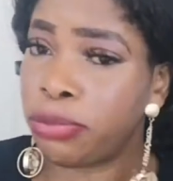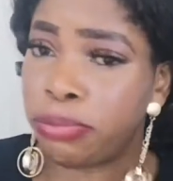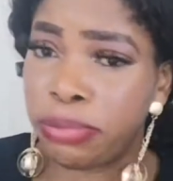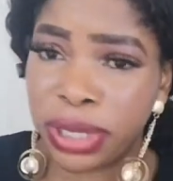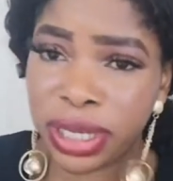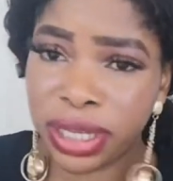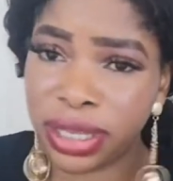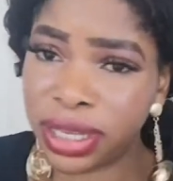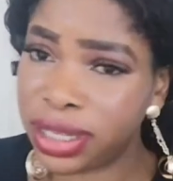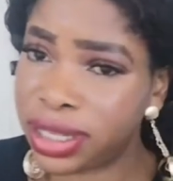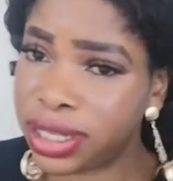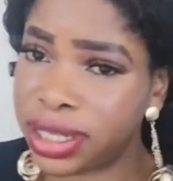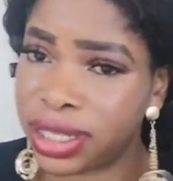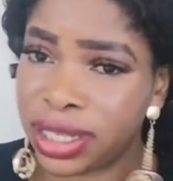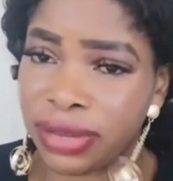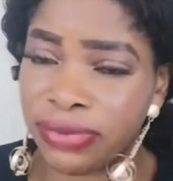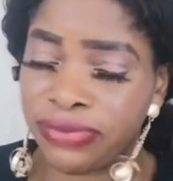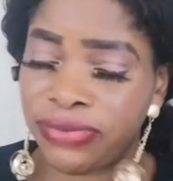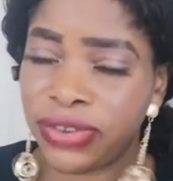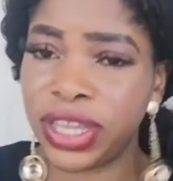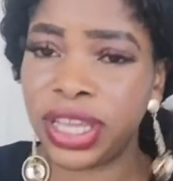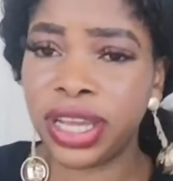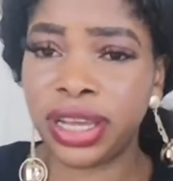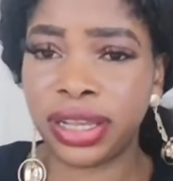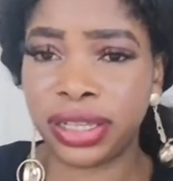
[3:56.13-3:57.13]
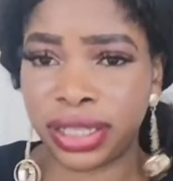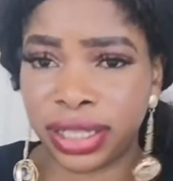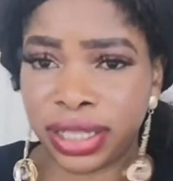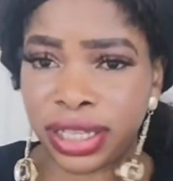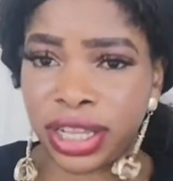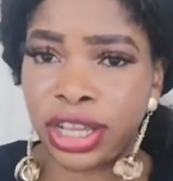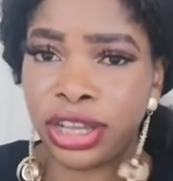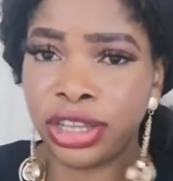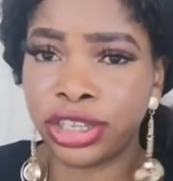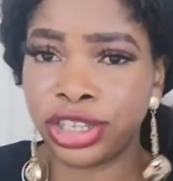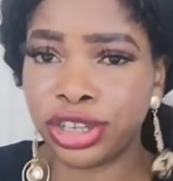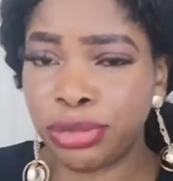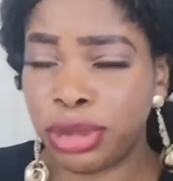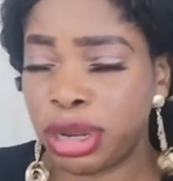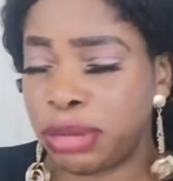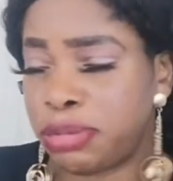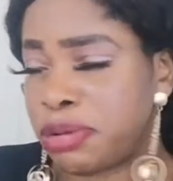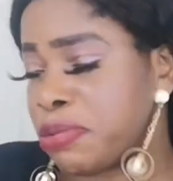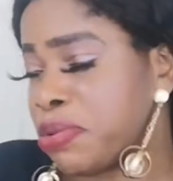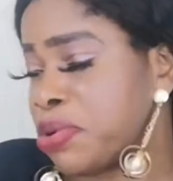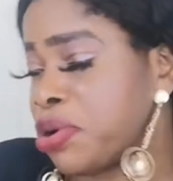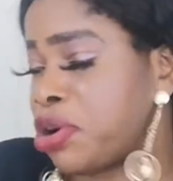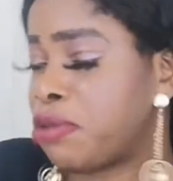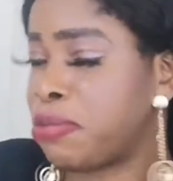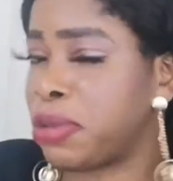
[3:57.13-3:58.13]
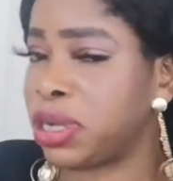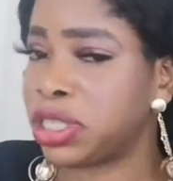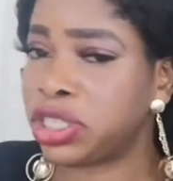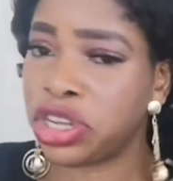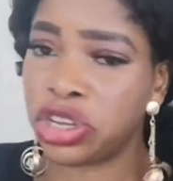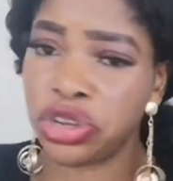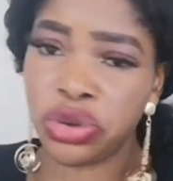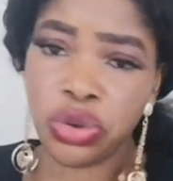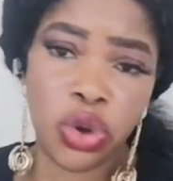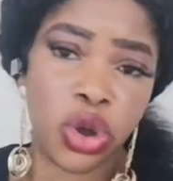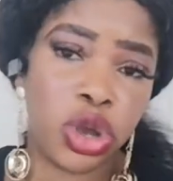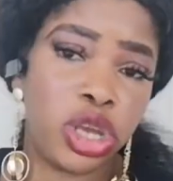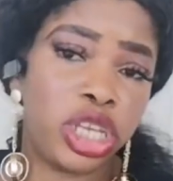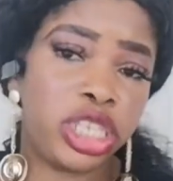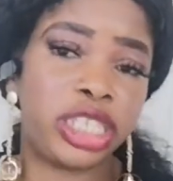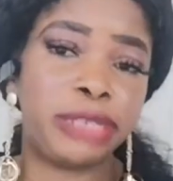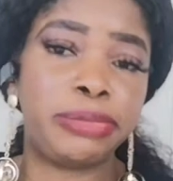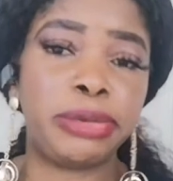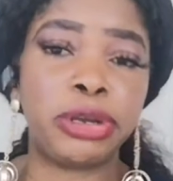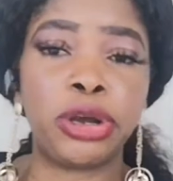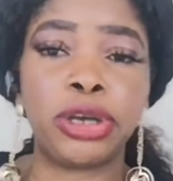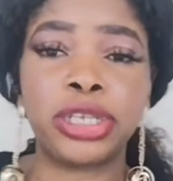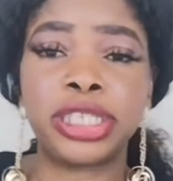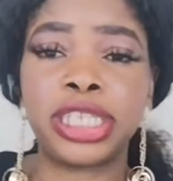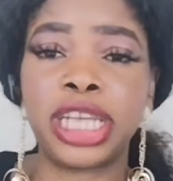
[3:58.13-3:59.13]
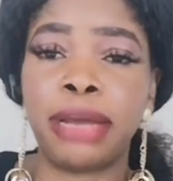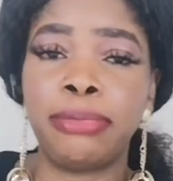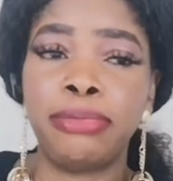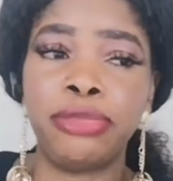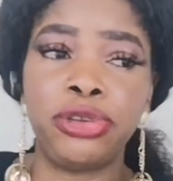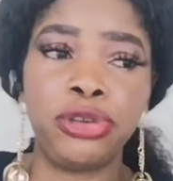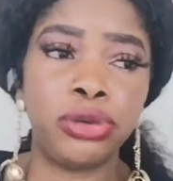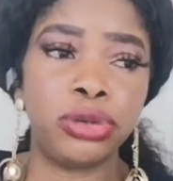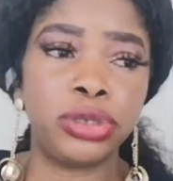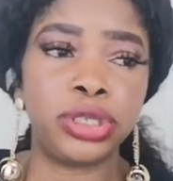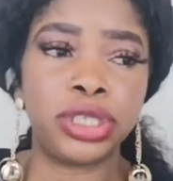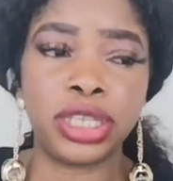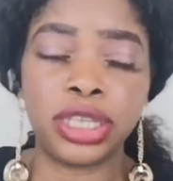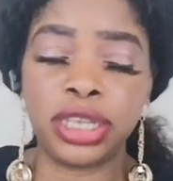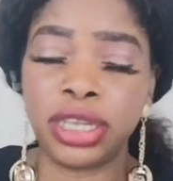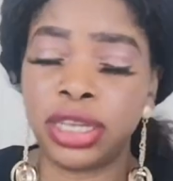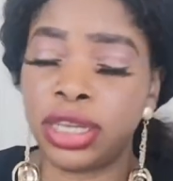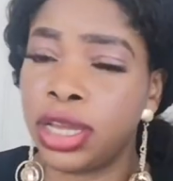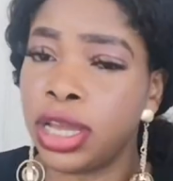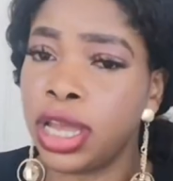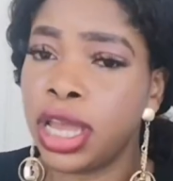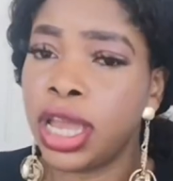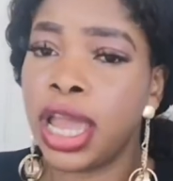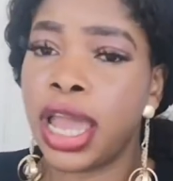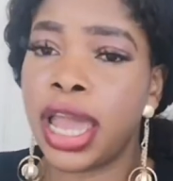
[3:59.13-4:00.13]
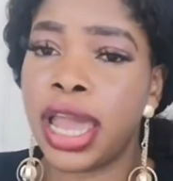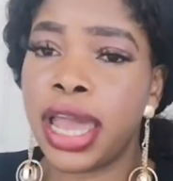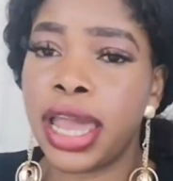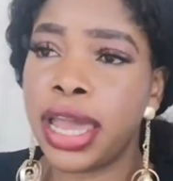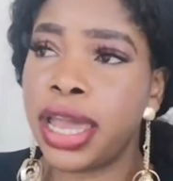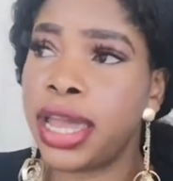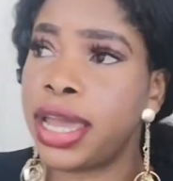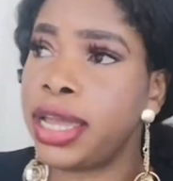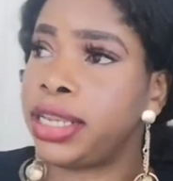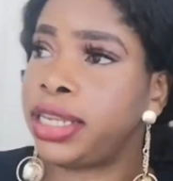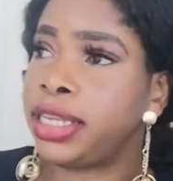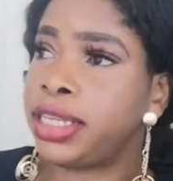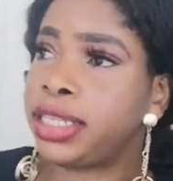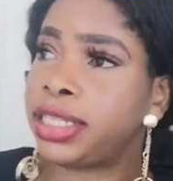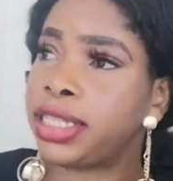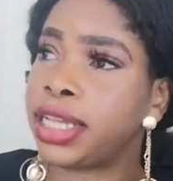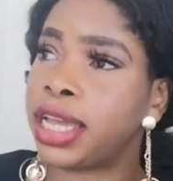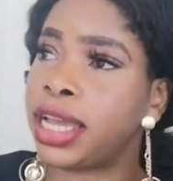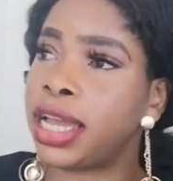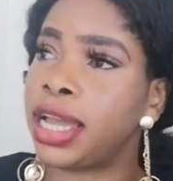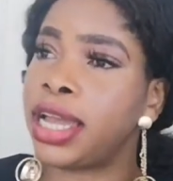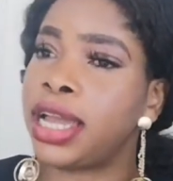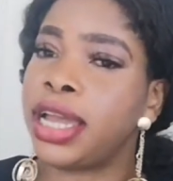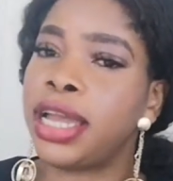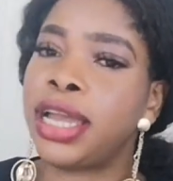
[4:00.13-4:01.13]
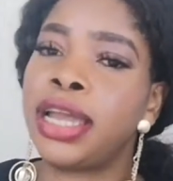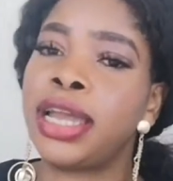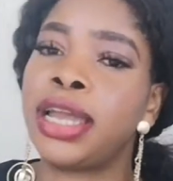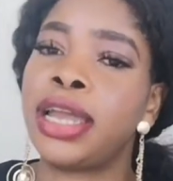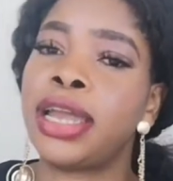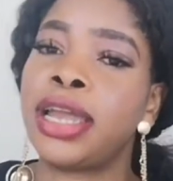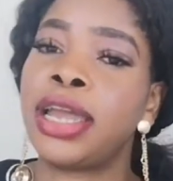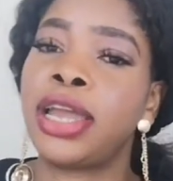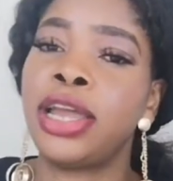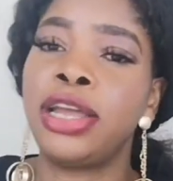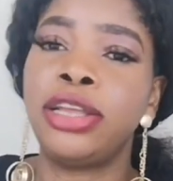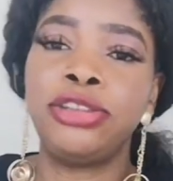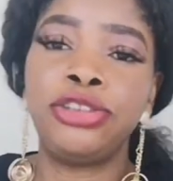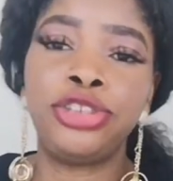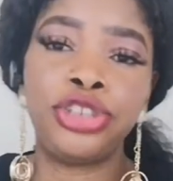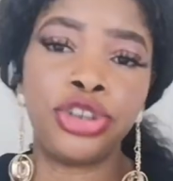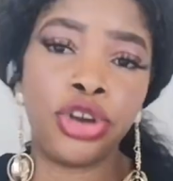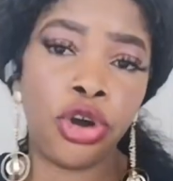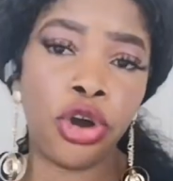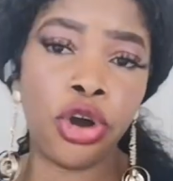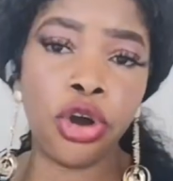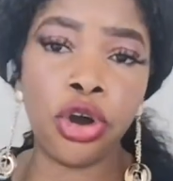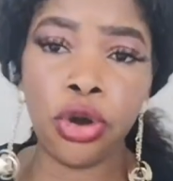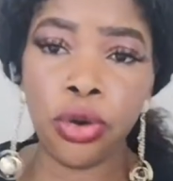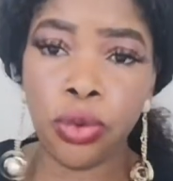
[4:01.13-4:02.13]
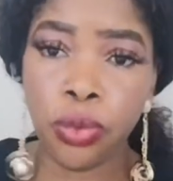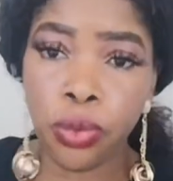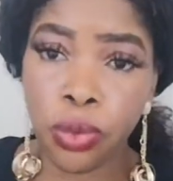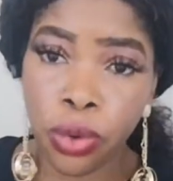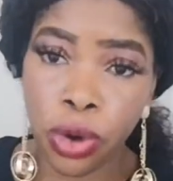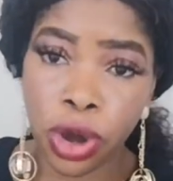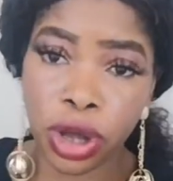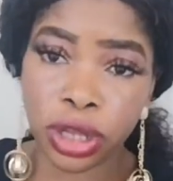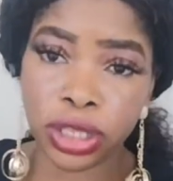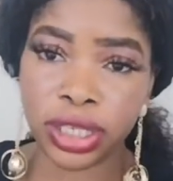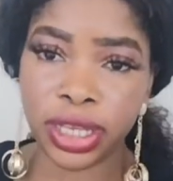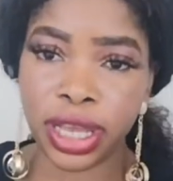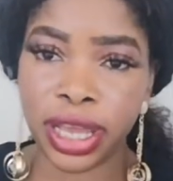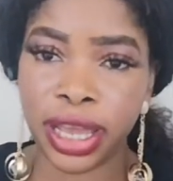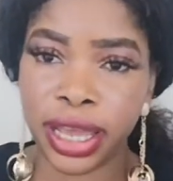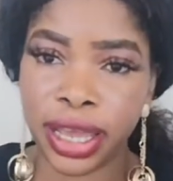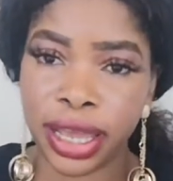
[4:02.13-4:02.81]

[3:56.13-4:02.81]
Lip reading: Don't be deceived. Yes, so many people will come and tell you, oh, it's because I'm using the whole world